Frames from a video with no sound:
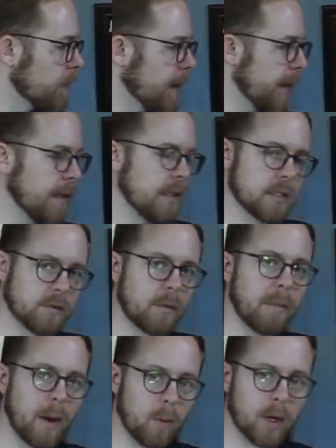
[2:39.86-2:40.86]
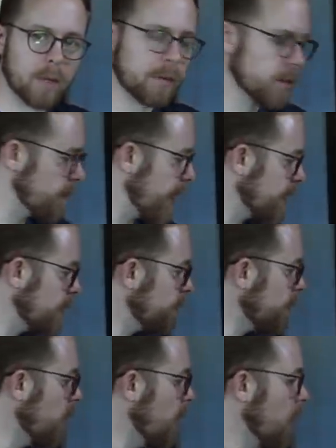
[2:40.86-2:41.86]
at least from my work perspective.
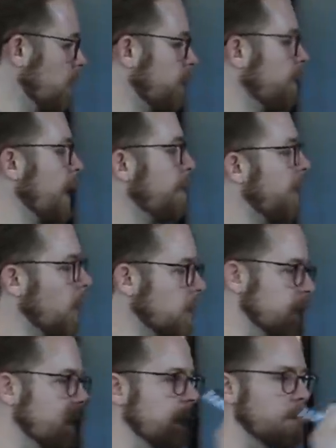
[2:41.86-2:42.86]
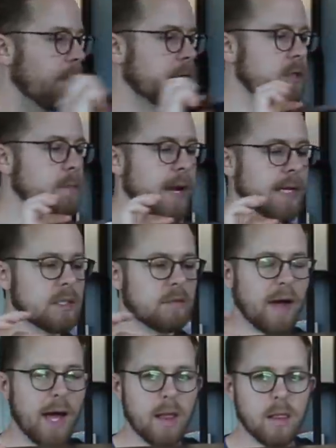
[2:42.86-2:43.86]
From my personal
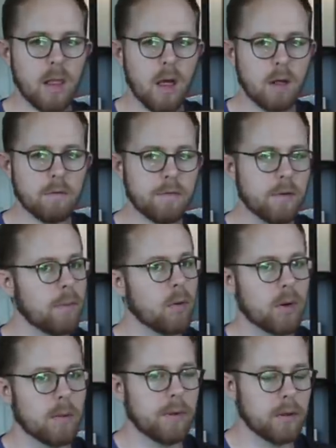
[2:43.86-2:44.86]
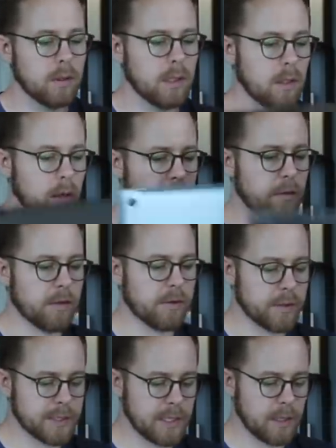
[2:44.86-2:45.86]
perspective, I love the portability of the
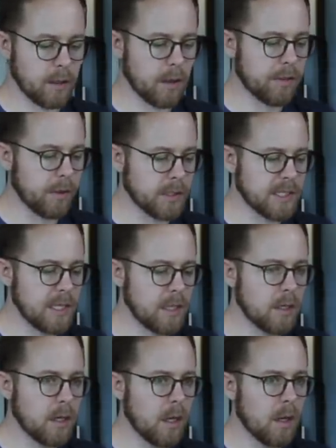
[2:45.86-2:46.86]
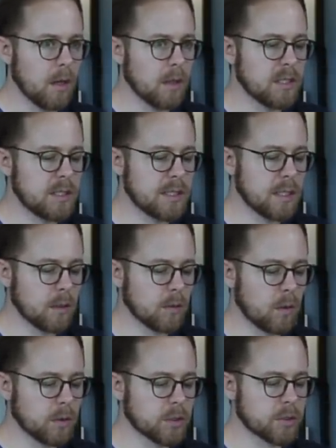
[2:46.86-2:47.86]
13. The 13 still
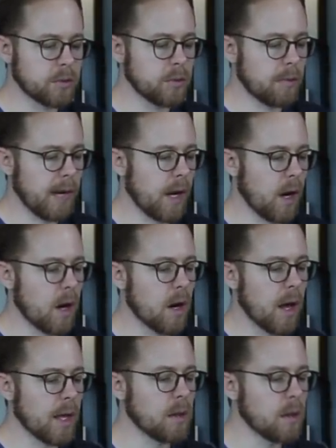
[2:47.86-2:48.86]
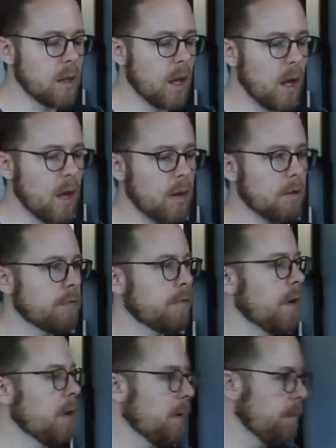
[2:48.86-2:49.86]
holds true to my heart. I love
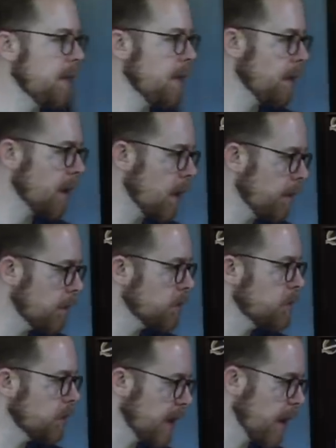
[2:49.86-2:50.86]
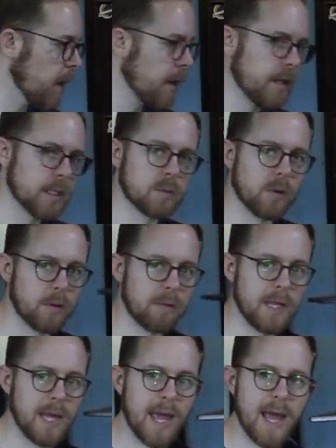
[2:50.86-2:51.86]
being able to carry this with
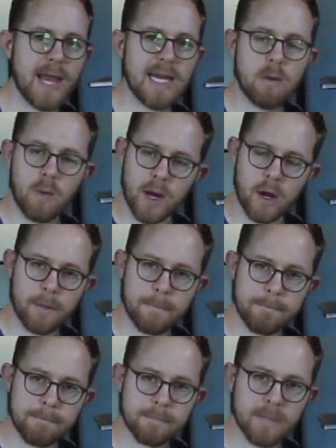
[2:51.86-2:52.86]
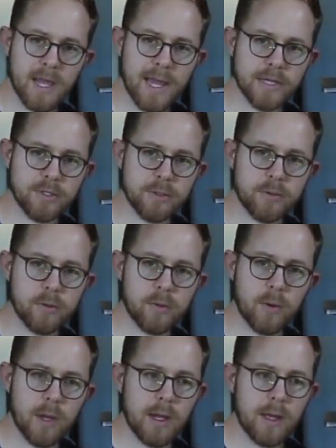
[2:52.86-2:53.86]
me anywhere and
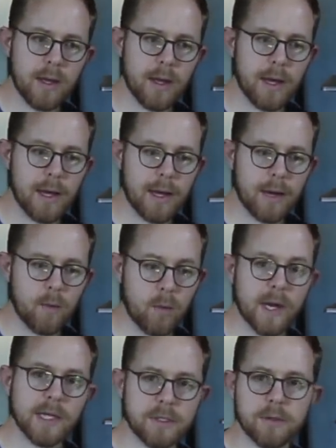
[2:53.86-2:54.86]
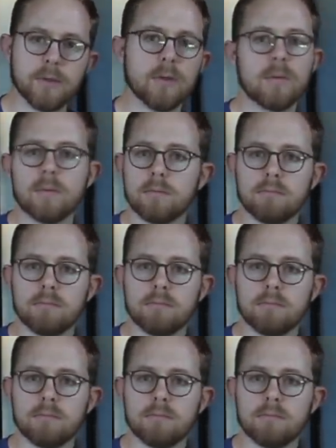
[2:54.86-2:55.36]
do what I do